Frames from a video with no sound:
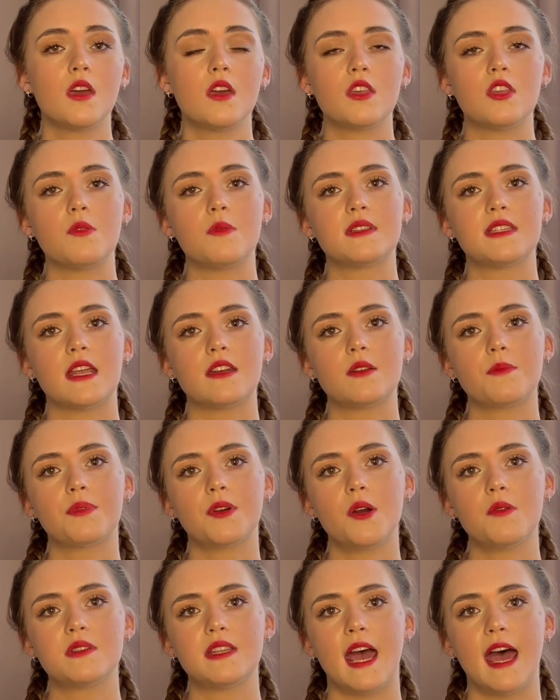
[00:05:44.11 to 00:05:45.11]
You attend a
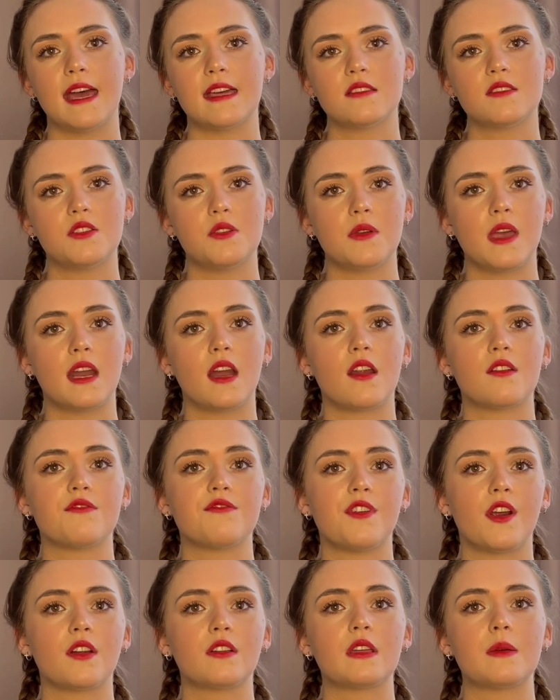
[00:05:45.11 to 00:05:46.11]
protest, you get
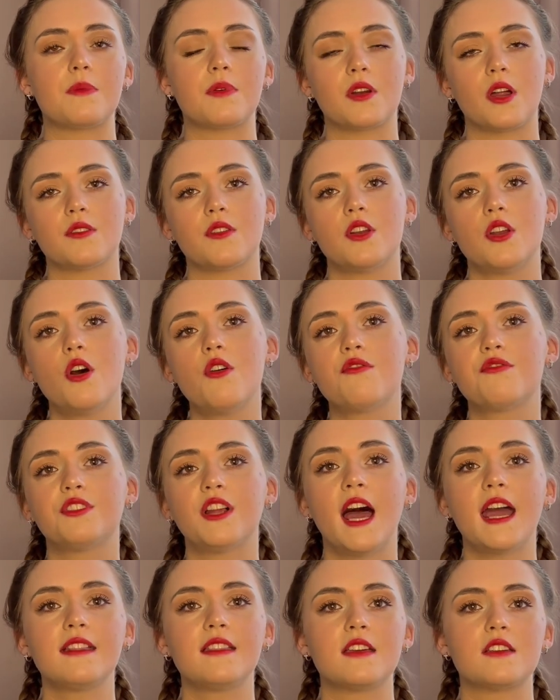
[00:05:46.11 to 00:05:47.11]
unfairly put on the
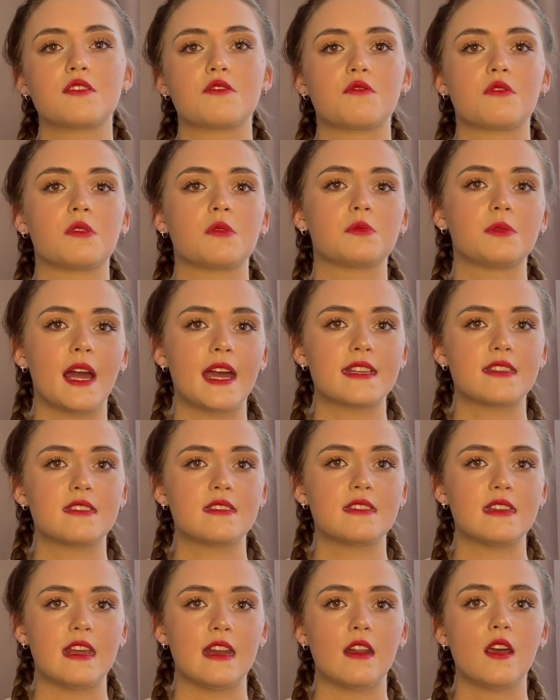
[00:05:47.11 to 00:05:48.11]
no-fly list or
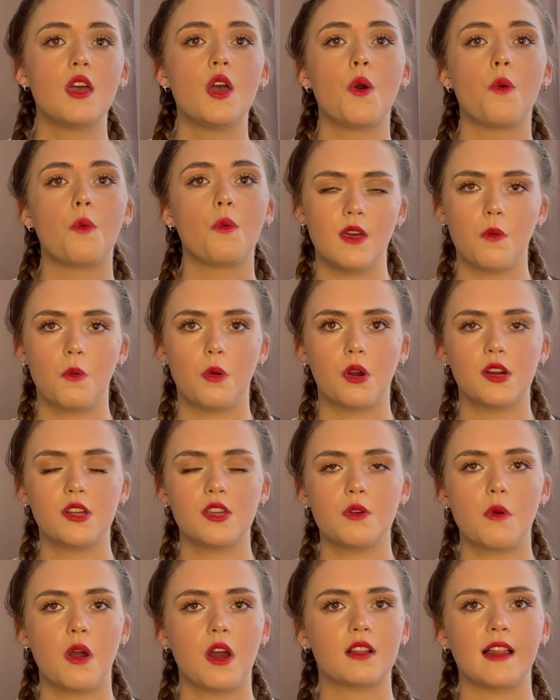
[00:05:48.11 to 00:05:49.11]
arrested, or
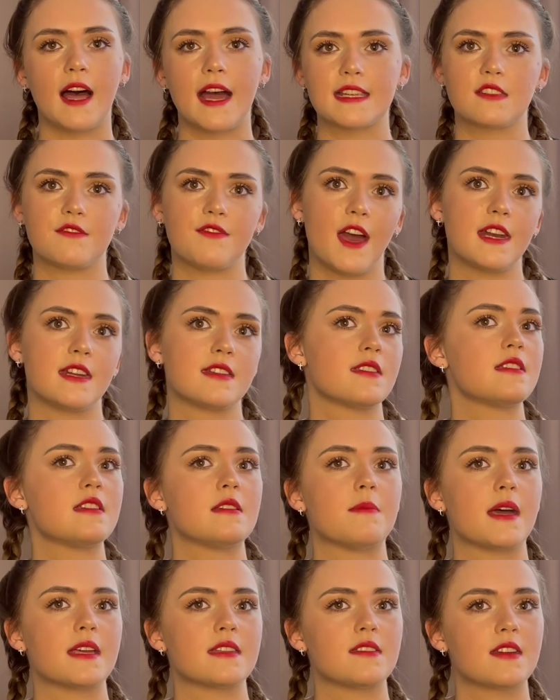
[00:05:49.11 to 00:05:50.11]
you are classified as a
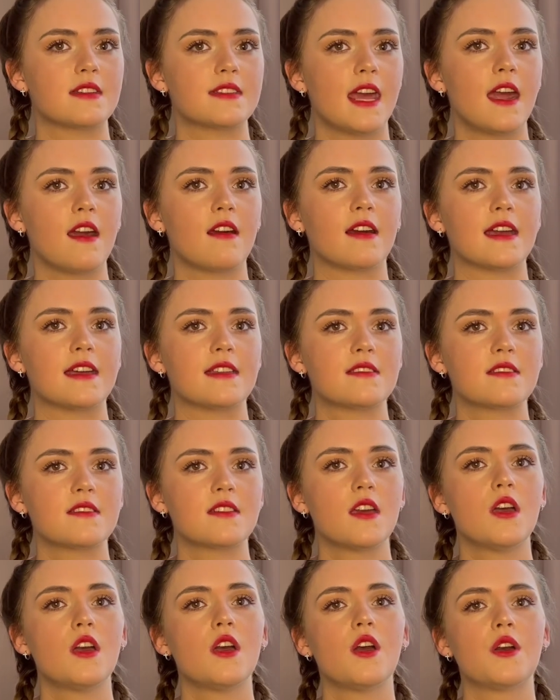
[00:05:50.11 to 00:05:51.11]
domestic terrorist.
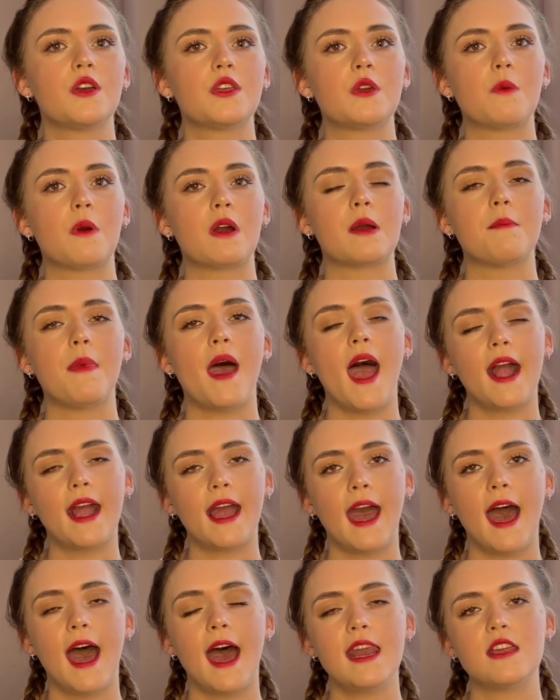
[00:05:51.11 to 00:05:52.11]
You wear a MAGA
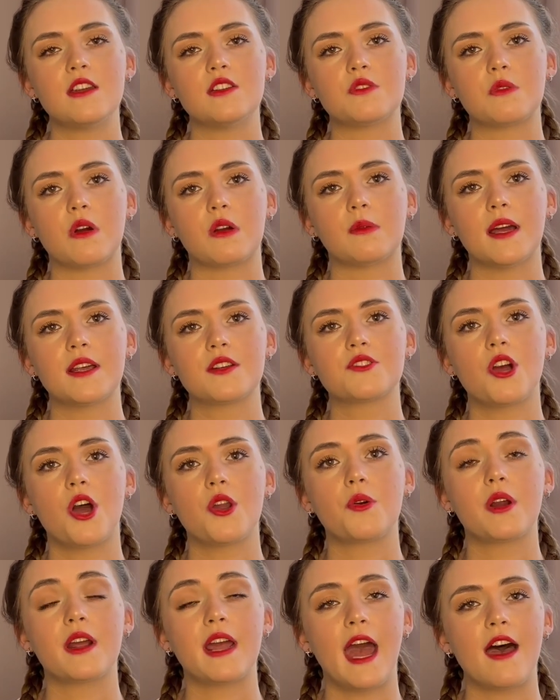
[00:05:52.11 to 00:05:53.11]
hat into a restaurant
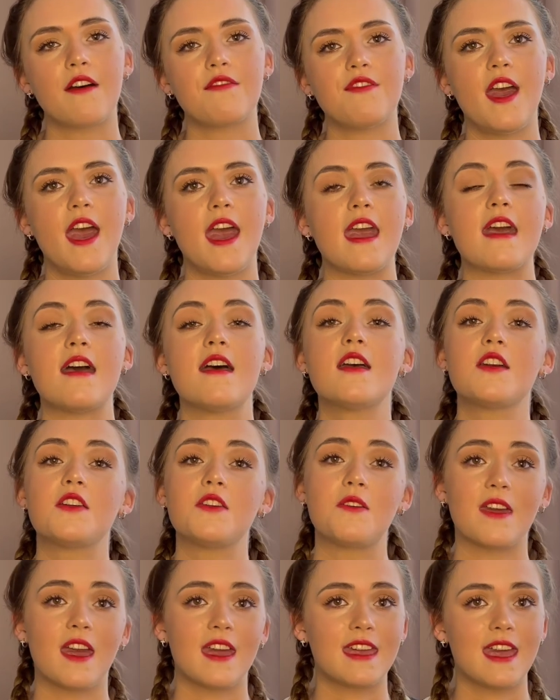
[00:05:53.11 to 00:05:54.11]
or a cafe,
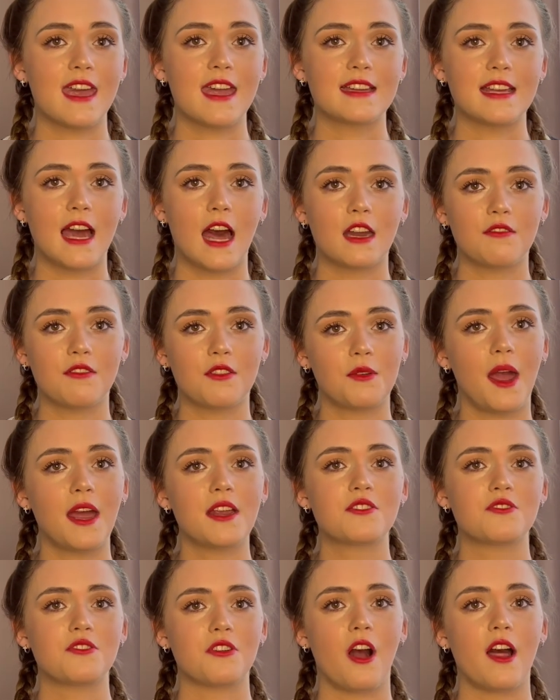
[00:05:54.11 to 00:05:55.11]
you get kicked out of the
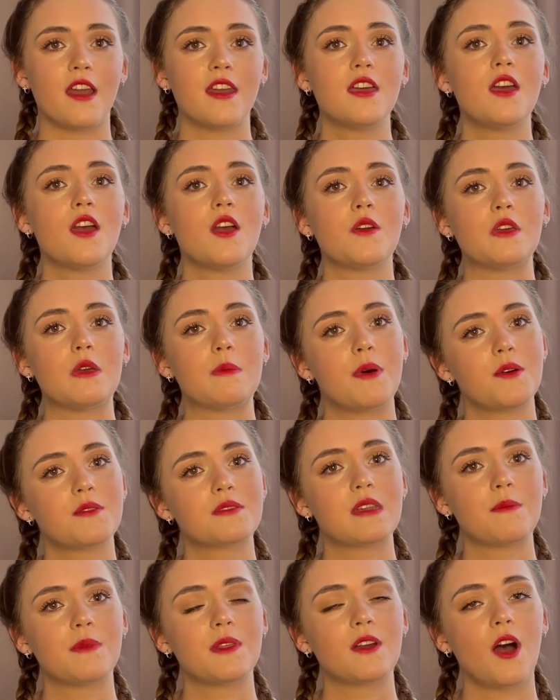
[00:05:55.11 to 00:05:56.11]
restaurant. You post
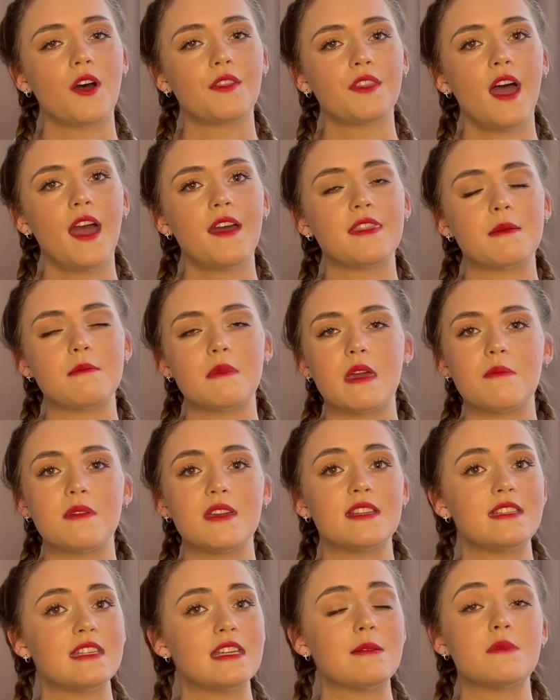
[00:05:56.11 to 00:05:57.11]
something online that may be
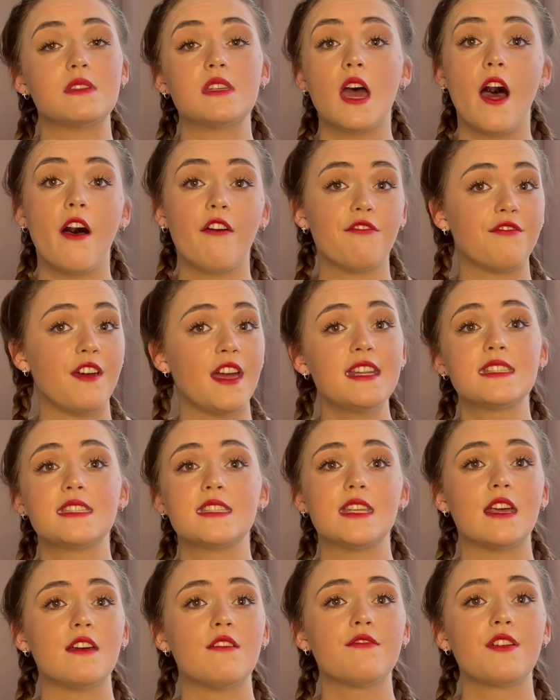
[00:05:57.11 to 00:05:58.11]
deemed
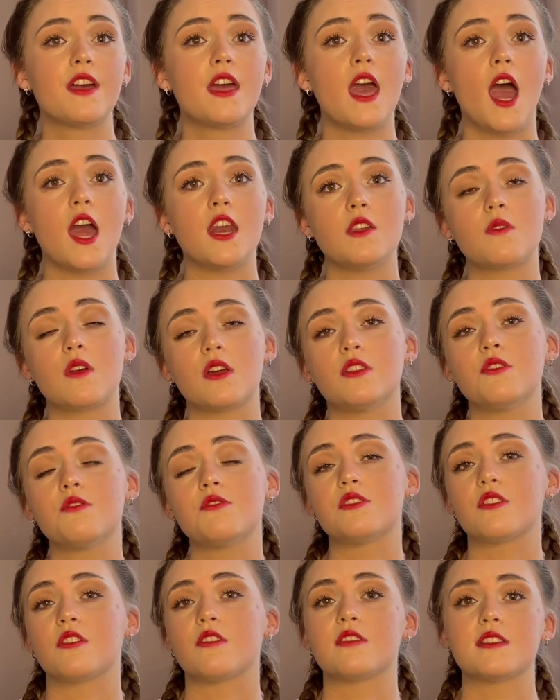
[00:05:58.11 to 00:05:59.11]
offensive, and you can
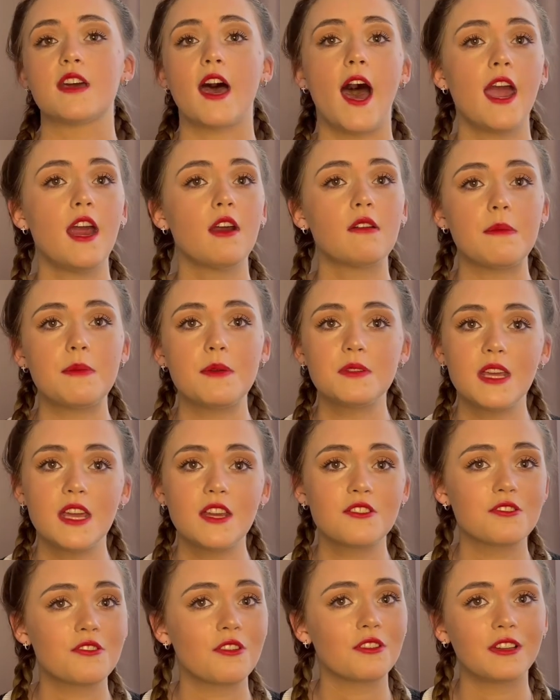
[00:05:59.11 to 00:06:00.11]
lose your entire
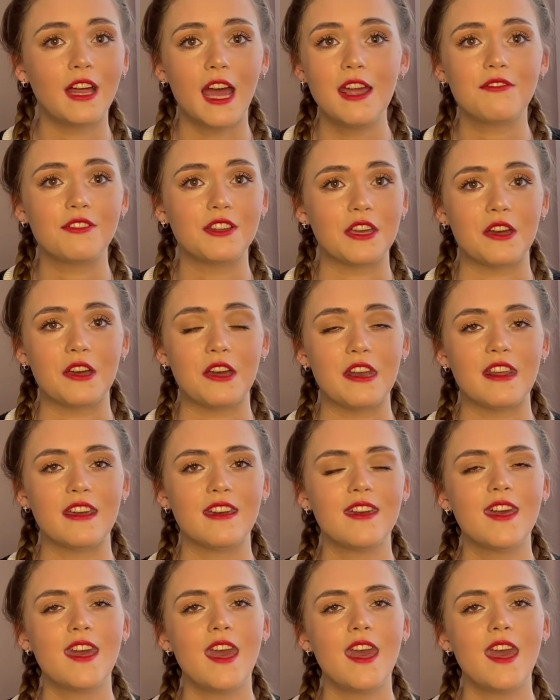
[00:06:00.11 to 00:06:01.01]
reputation or livelihood.